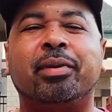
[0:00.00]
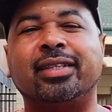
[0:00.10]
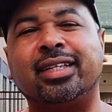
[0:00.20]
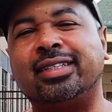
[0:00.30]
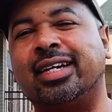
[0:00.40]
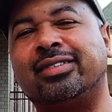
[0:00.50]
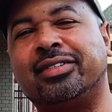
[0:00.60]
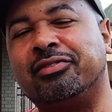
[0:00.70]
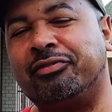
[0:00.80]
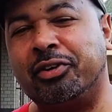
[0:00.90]
I think that's
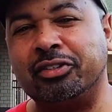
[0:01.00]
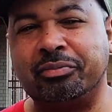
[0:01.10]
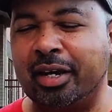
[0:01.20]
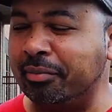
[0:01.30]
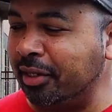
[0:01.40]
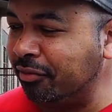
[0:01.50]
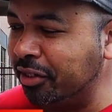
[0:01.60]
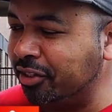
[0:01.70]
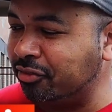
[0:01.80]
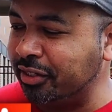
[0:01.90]
it, folks, man. I'm going to give
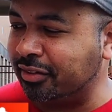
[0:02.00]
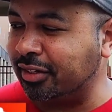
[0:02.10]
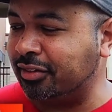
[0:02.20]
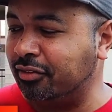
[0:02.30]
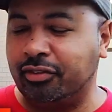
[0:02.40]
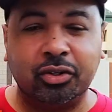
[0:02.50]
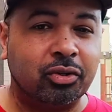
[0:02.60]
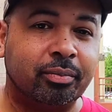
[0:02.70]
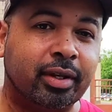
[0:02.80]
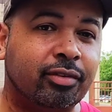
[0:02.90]
you the 360
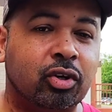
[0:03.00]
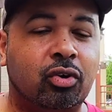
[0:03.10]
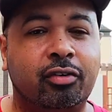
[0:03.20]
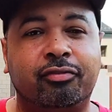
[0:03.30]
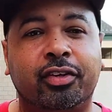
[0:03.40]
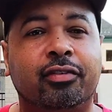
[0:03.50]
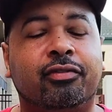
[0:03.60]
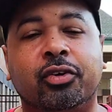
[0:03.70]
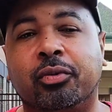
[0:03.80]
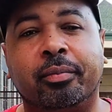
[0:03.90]
view. I'm going to give you the on-feed
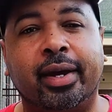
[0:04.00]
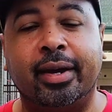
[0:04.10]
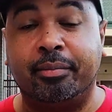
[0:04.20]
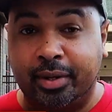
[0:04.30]
view, man.